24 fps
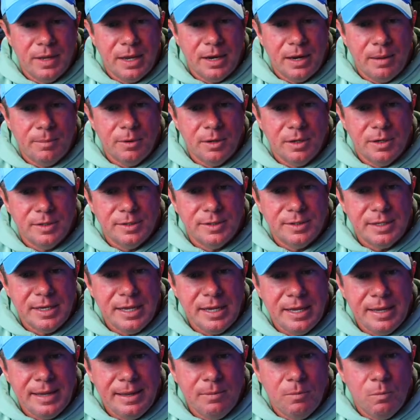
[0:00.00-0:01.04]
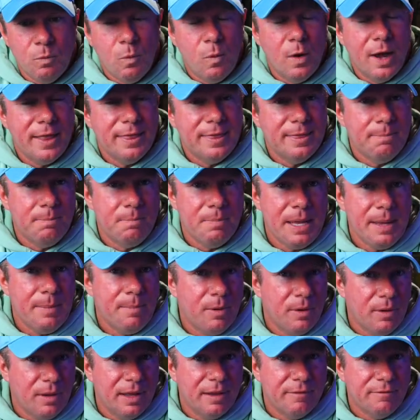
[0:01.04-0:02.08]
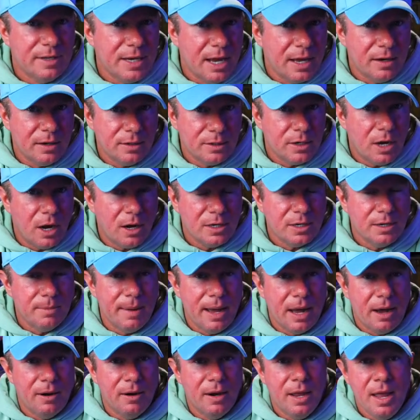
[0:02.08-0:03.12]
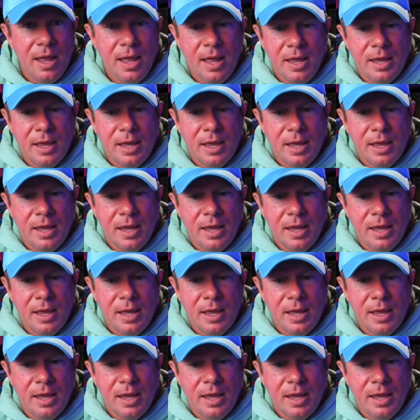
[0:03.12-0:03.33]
and I'm going to see what people have done and talked about